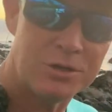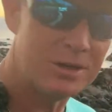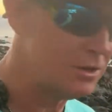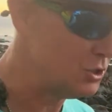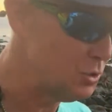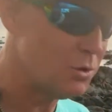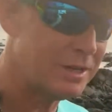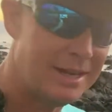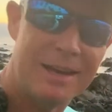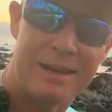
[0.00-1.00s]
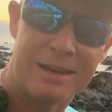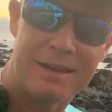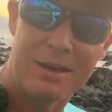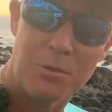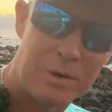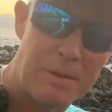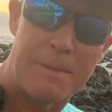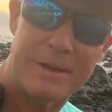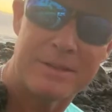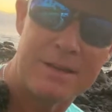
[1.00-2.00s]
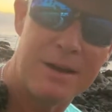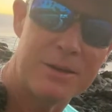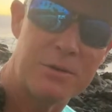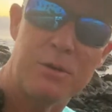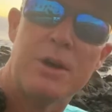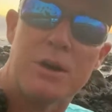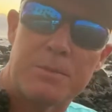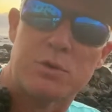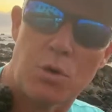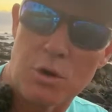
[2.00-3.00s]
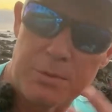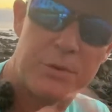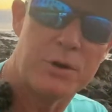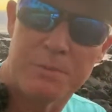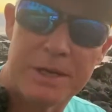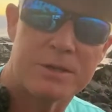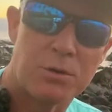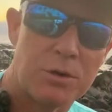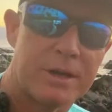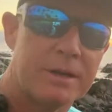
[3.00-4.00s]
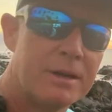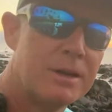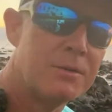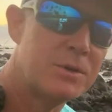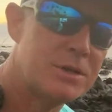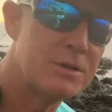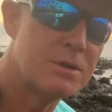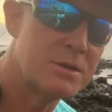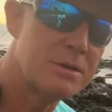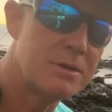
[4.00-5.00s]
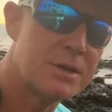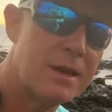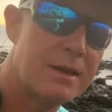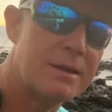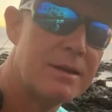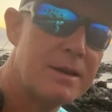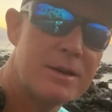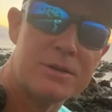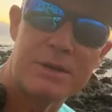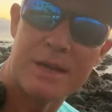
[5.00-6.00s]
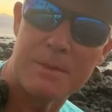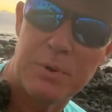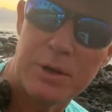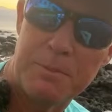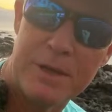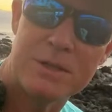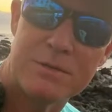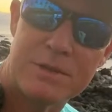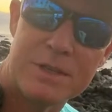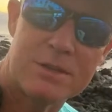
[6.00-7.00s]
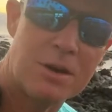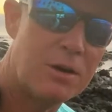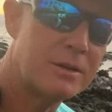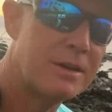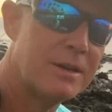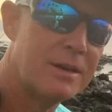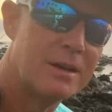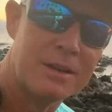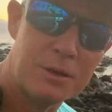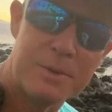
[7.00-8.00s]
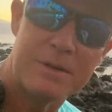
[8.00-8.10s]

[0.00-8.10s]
because you are getting what I'm about to tell you absorbed through your biggest organ, which is your skin. So you got to put a pinch of sea salt, a little bit of